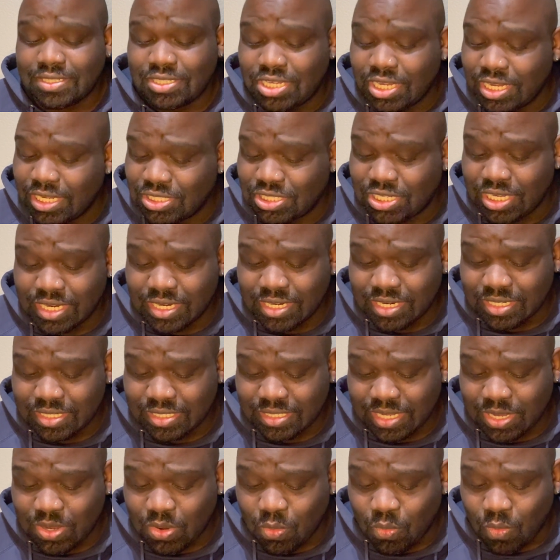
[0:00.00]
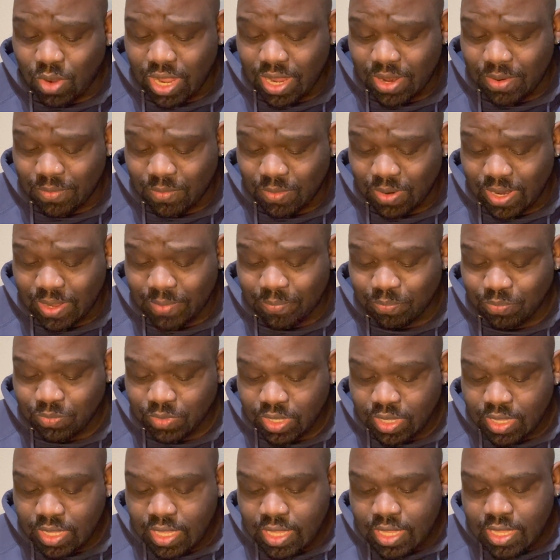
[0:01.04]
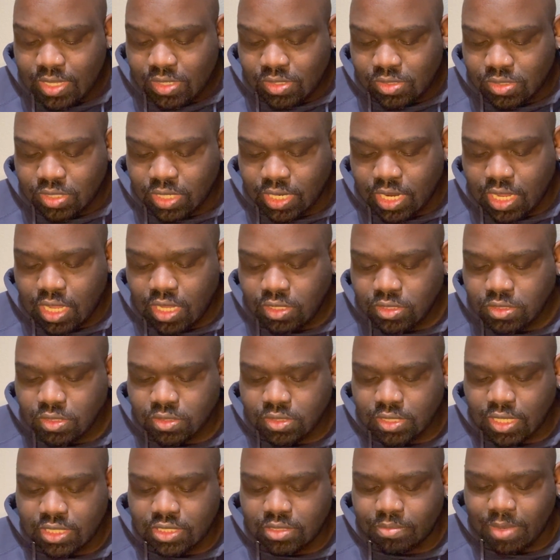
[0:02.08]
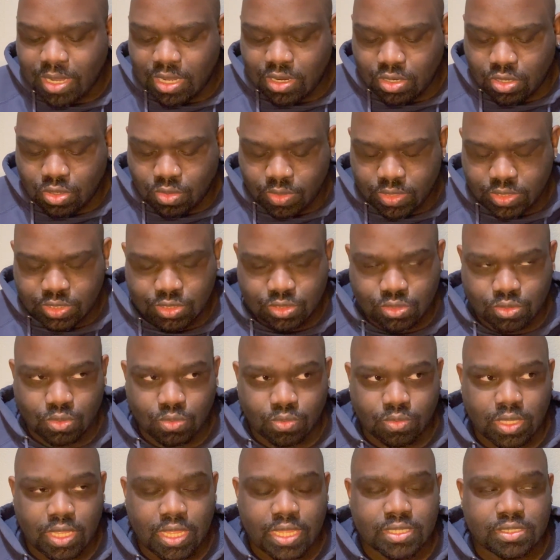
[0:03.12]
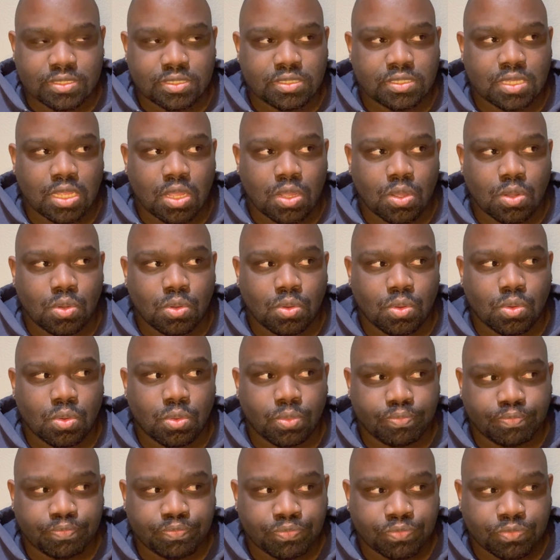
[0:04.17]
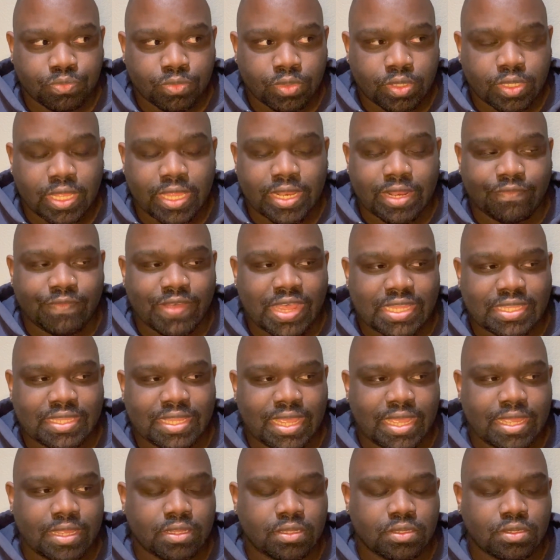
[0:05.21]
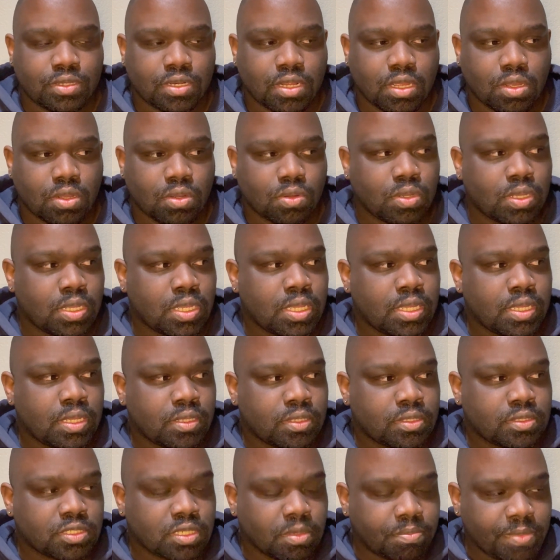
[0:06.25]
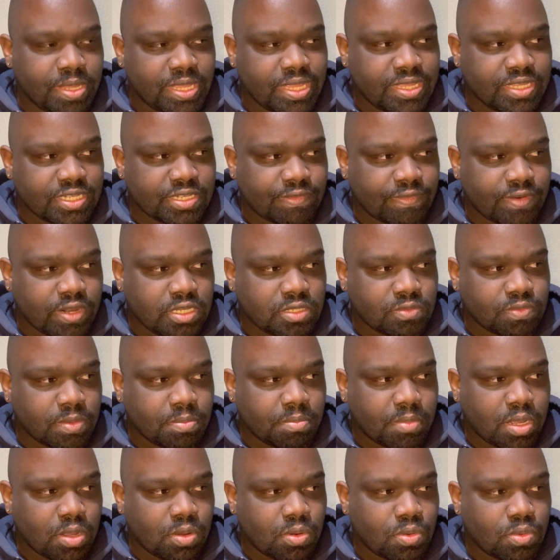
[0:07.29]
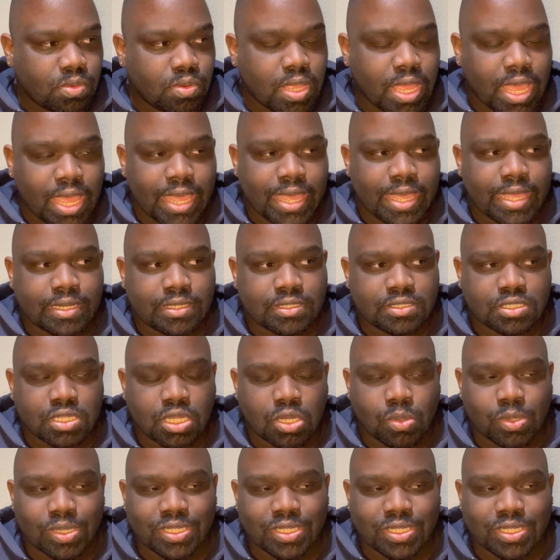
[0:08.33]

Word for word: she, she didn't understand why, right? So they also talked about Crystal and so and the fact that you know Tamika's friends with Mo and so